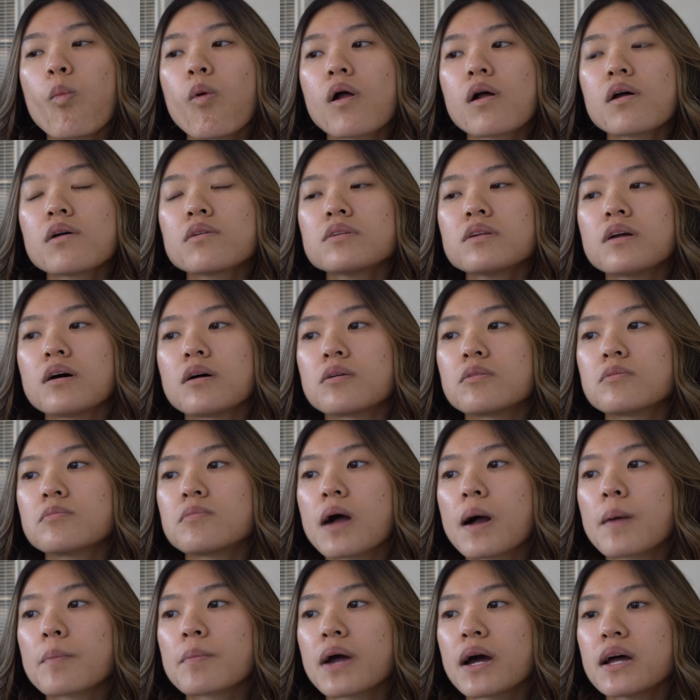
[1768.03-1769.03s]
I don't know.
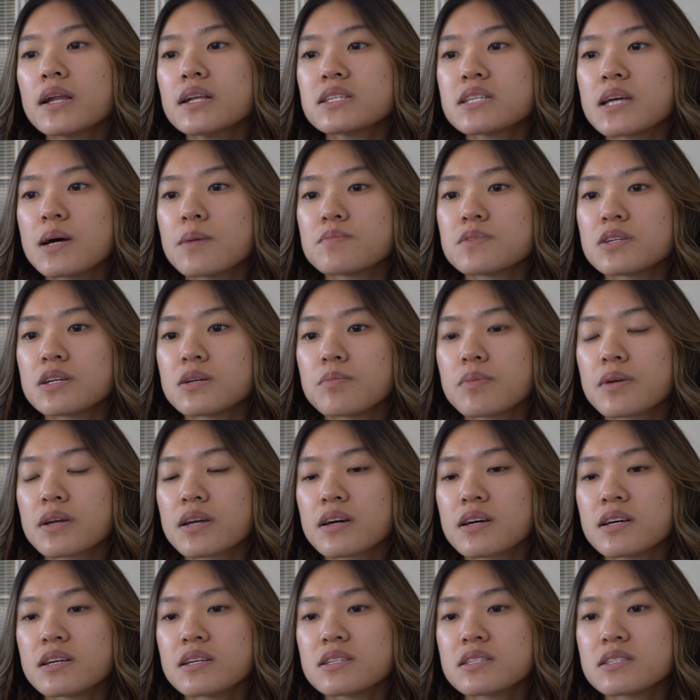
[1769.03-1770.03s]
I'm kind of tempted
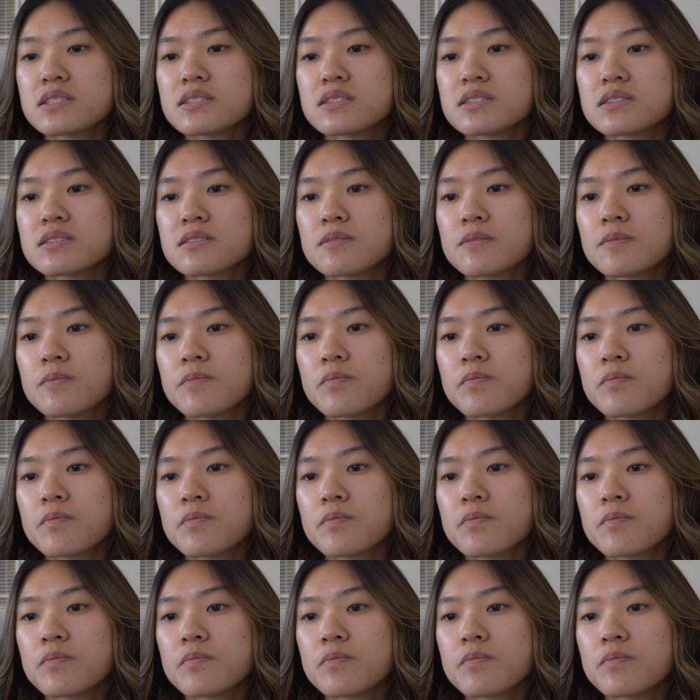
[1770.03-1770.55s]
because